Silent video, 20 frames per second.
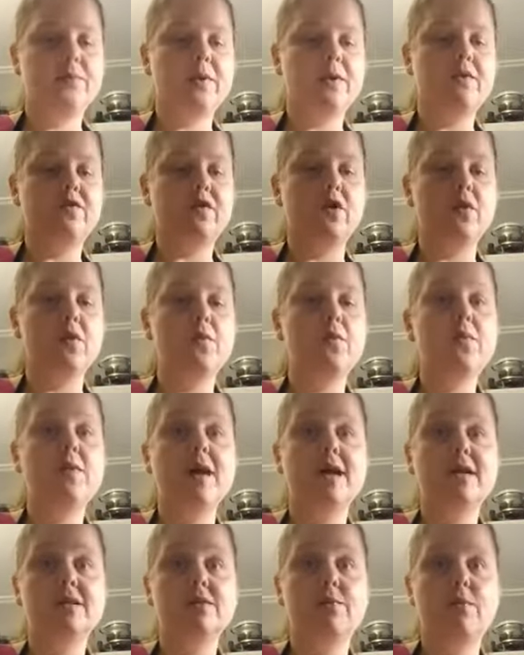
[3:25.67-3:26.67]
So
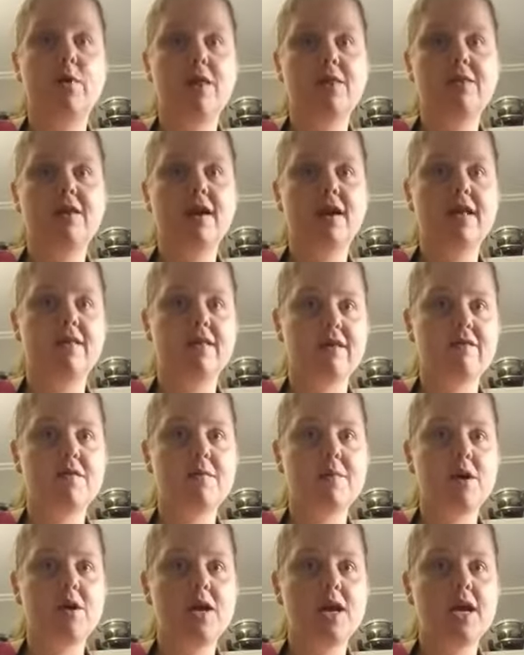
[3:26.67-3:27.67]
that's one thing I love
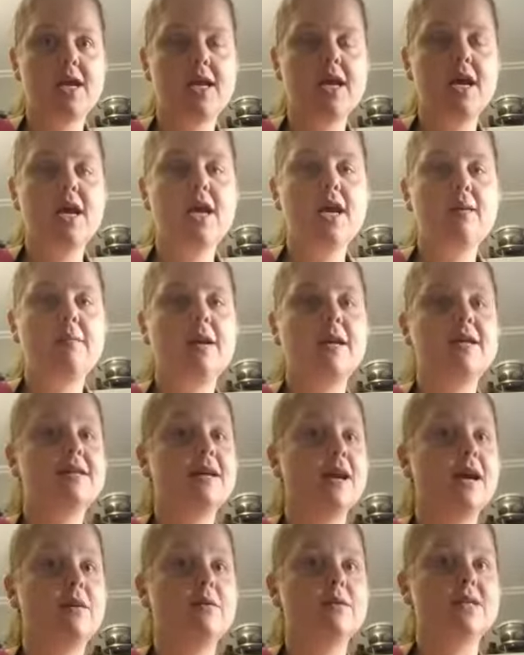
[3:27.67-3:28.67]
about it, because
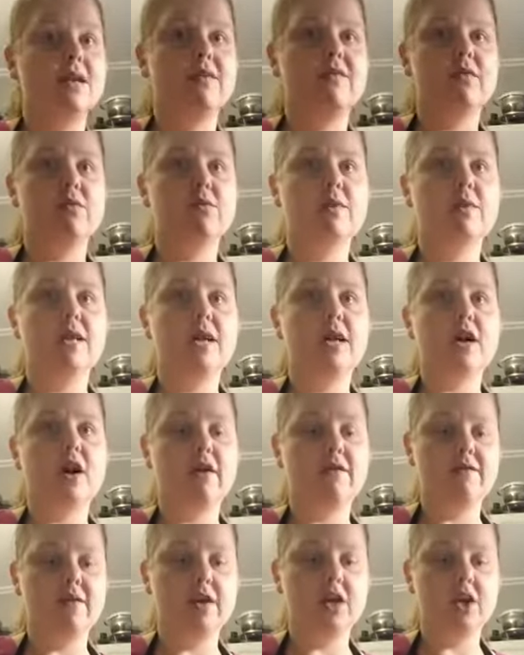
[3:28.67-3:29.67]
I was never really a
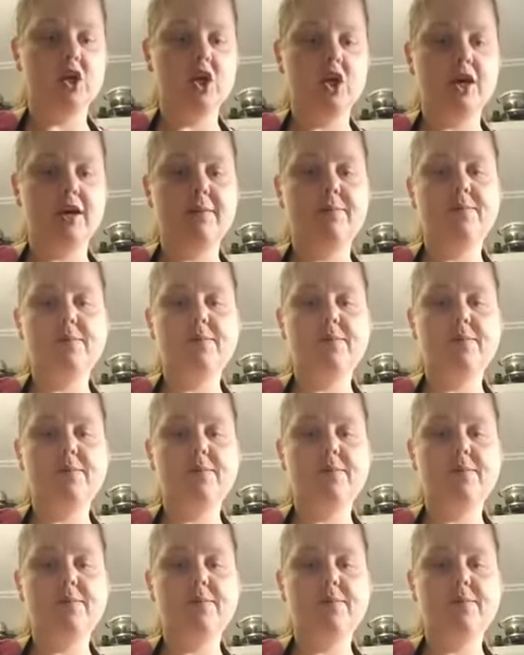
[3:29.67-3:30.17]
confident cook.